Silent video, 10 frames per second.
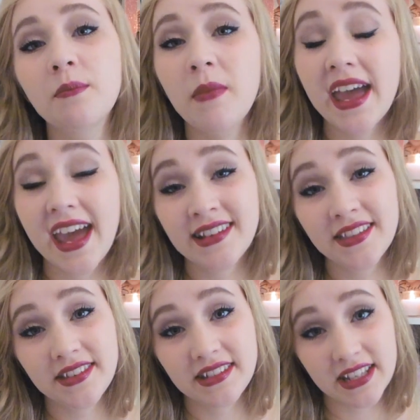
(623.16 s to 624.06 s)
My
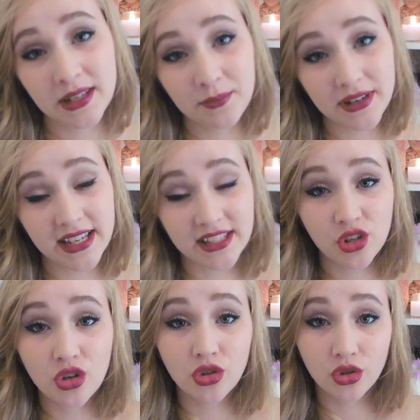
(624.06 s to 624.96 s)
8th tip is
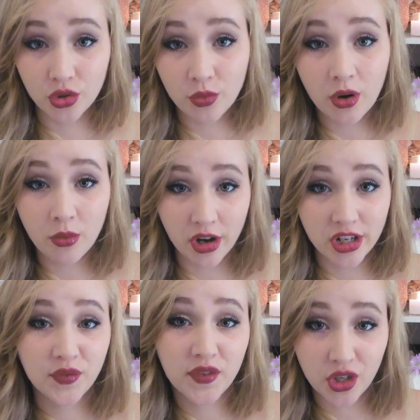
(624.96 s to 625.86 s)
to do what
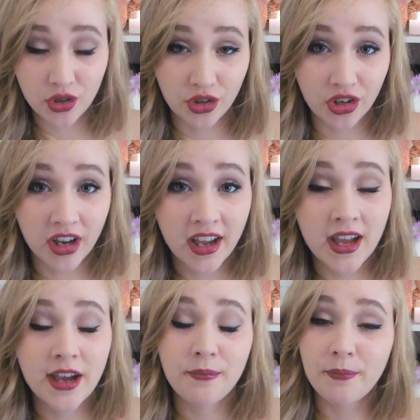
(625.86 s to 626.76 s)
works for you.
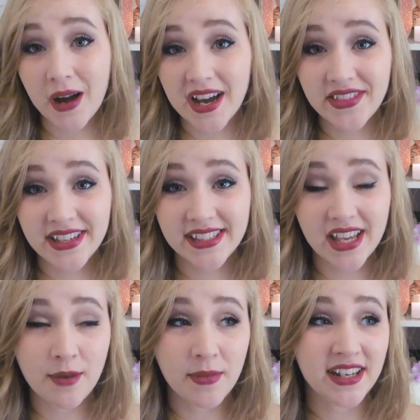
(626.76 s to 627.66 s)
By this
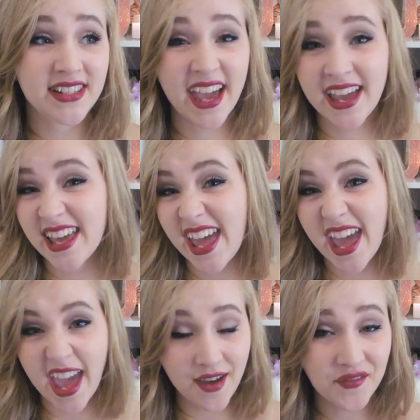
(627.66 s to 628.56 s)
I mean take
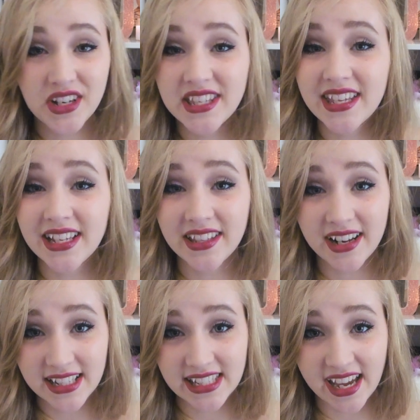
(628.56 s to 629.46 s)
everything that
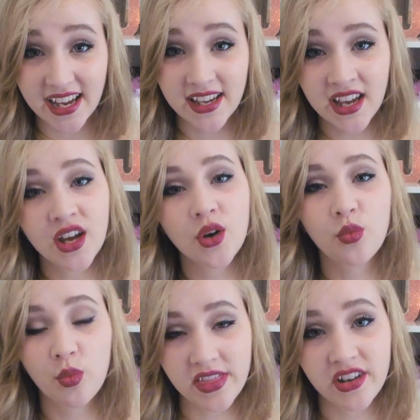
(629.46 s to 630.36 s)
I say
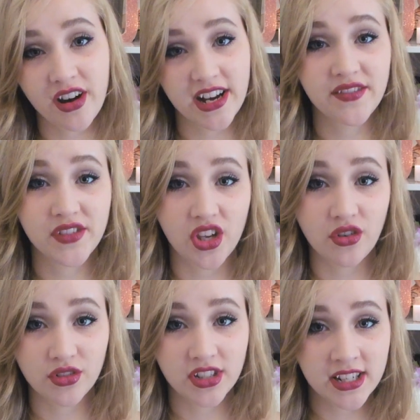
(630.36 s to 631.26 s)
with a grain of
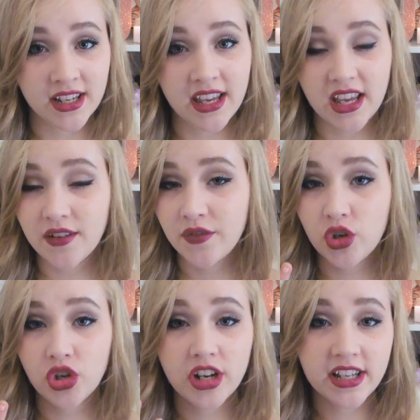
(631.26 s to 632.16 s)
salt. If
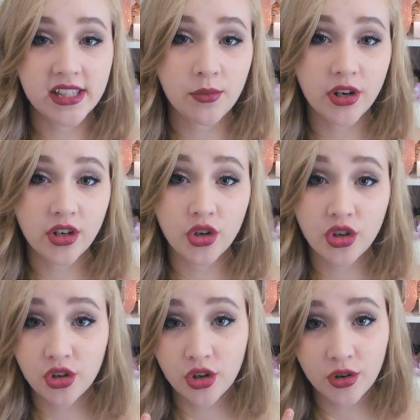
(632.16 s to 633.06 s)
you are someone
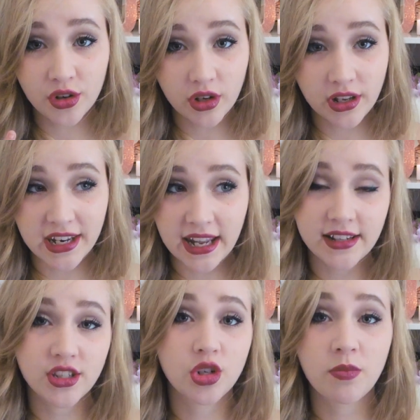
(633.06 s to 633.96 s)
who
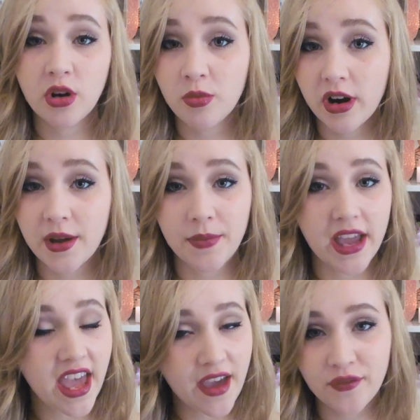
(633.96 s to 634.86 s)
needs to meal prep
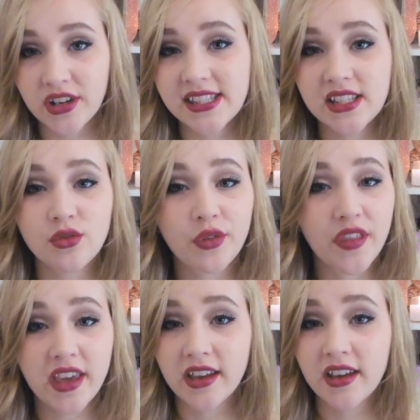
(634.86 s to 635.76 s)
every single
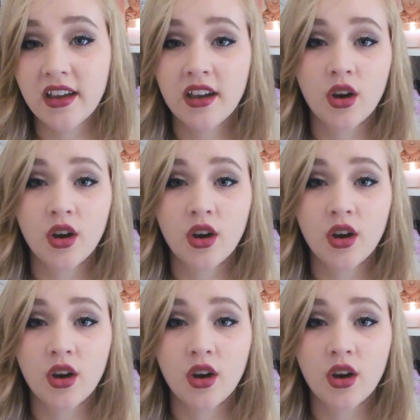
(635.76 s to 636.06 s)
thing